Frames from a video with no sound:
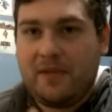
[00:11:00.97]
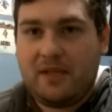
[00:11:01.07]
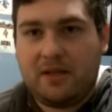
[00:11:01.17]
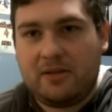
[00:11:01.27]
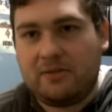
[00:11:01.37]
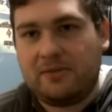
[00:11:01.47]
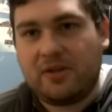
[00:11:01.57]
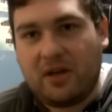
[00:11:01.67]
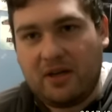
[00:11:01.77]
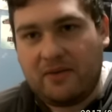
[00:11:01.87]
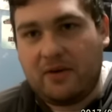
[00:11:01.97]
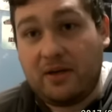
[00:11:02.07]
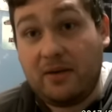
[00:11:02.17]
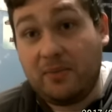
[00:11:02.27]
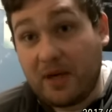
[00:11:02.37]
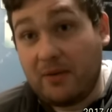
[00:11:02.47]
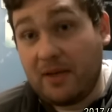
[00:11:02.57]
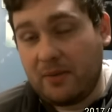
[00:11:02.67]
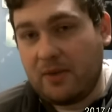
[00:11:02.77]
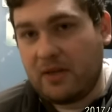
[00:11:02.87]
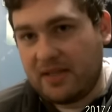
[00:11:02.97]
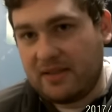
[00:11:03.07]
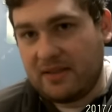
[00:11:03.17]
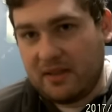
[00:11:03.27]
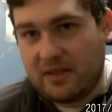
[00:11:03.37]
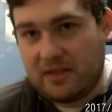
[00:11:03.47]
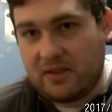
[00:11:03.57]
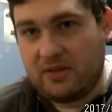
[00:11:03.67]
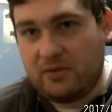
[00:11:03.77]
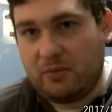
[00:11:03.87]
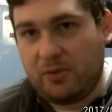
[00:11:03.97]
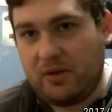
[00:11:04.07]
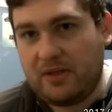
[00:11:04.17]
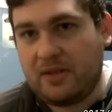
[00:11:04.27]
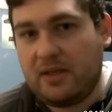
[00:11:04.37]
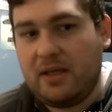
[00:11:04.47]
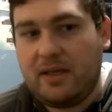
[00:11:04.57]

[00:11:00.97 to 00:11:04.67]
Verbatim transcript: you know, sorry for her, and probably I will as the as the series will progress.